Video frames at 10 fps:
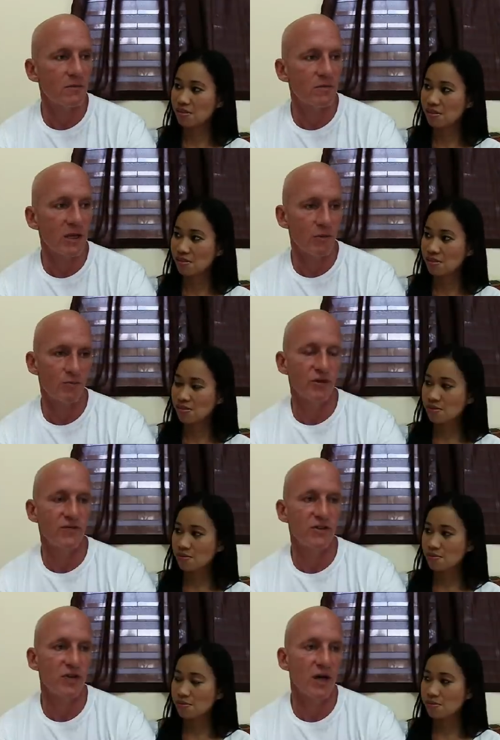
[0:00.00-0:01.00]
Speaker 1: that we'll
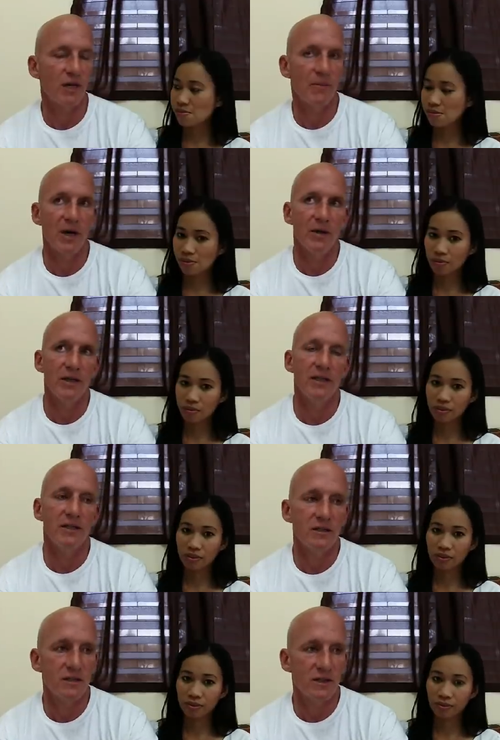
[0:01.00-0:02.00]
briefly talk about
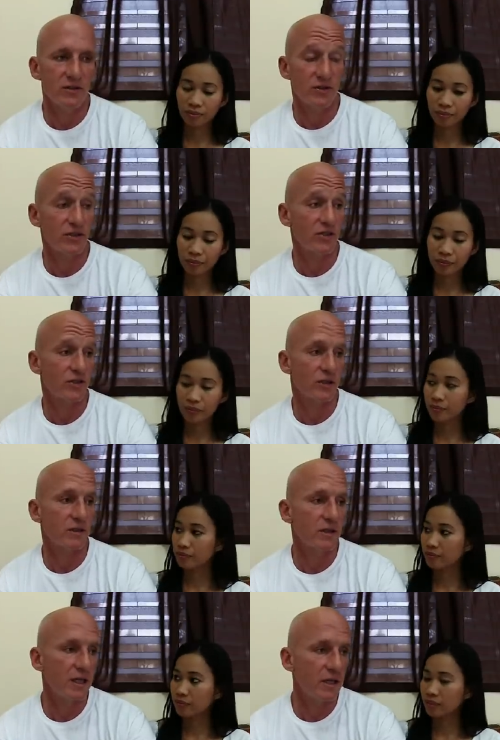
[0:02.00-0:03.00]
is is your sister,
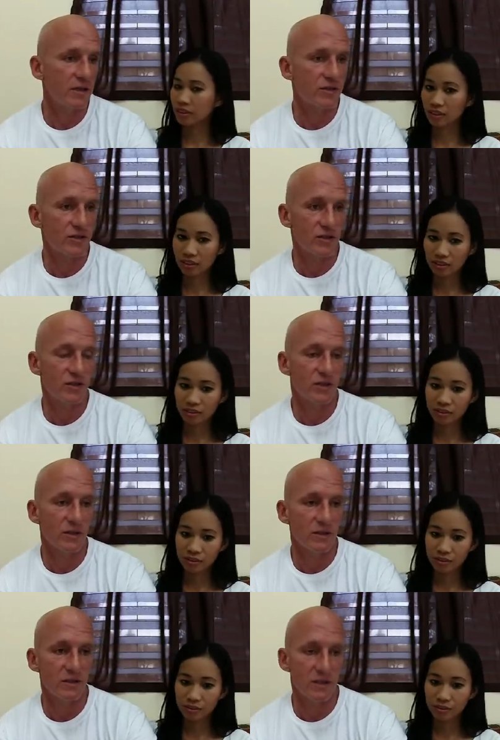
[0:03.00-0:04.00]
and your
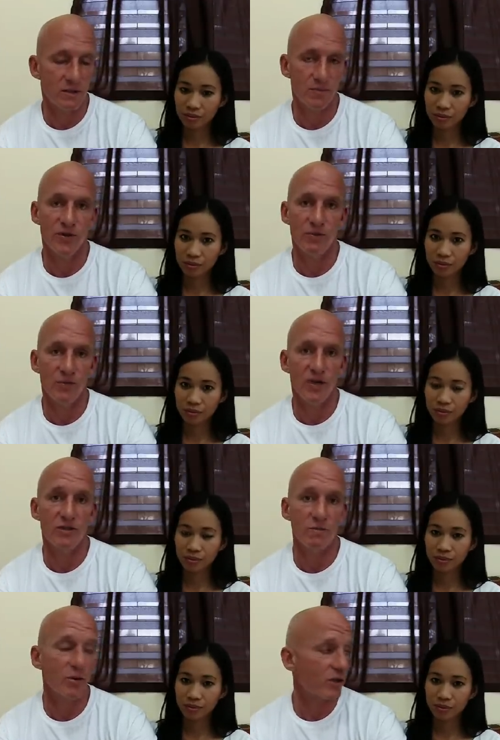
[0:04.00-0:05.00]
sister is, is a pretty
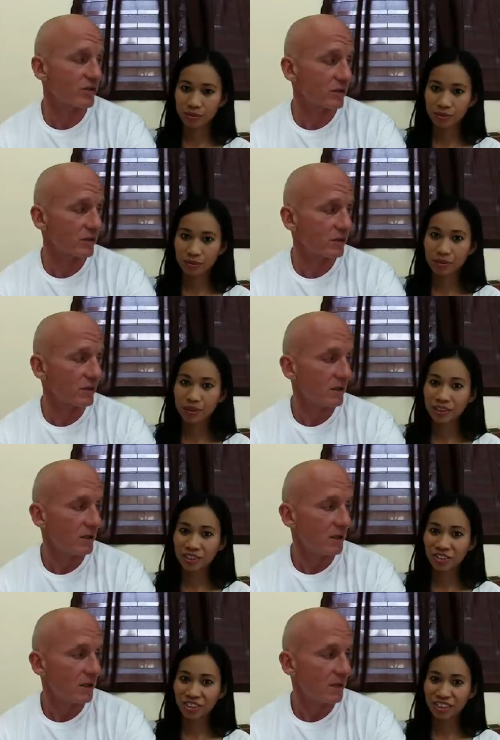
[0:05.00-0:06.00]
impressive person.
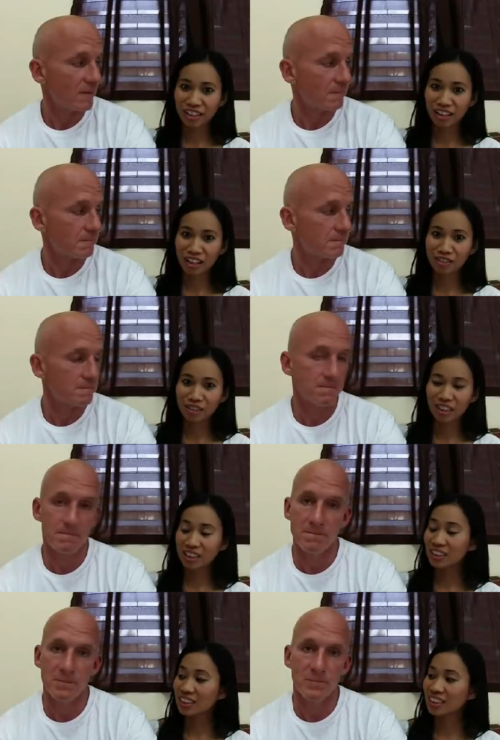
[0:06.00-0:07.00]
Speaker 2: She's an
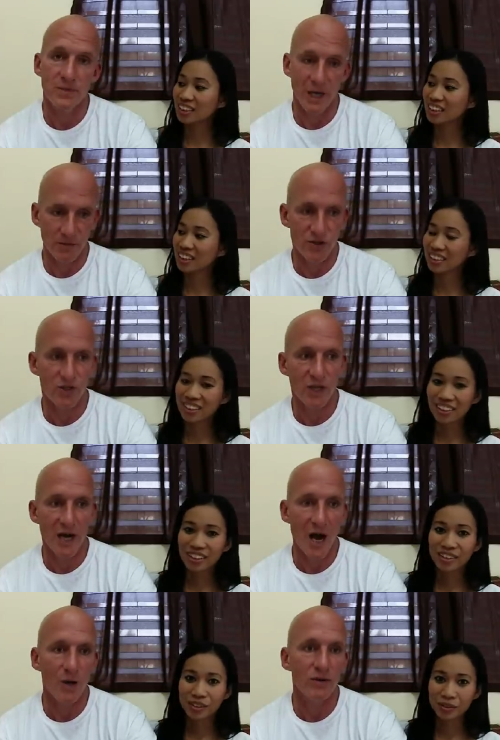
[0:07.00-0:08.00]
accountant.
Speaker 1: Yep, she's an
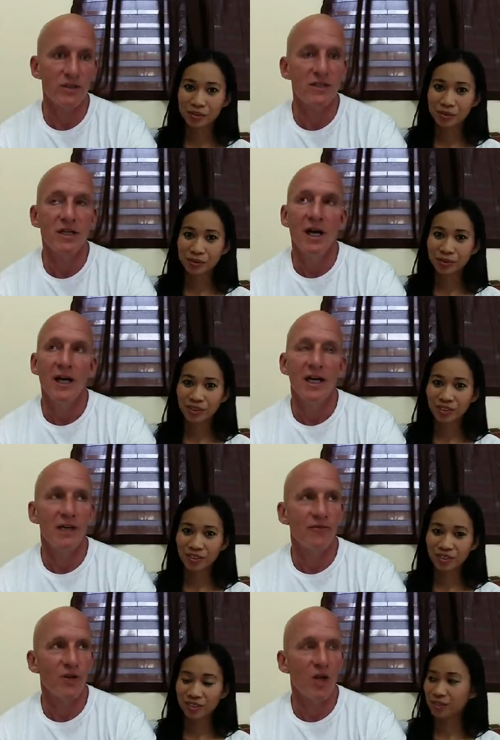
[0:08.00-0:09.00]
accountant.
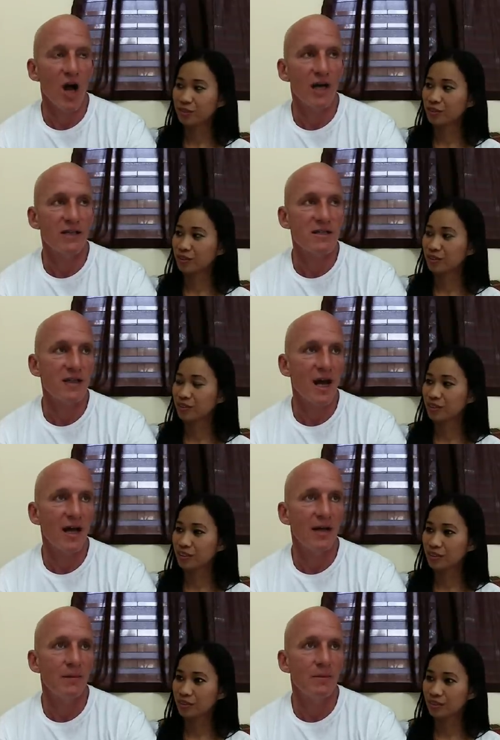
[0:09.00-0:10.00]
And for the longest
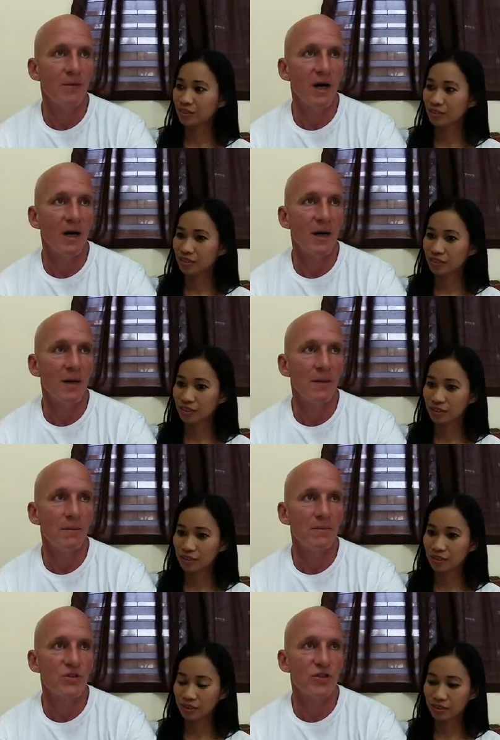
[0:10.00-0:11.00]
time,
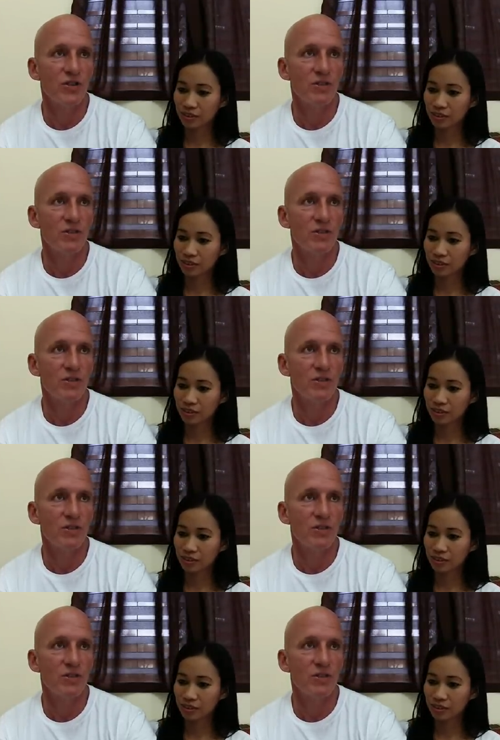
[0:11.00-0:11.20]
um, she's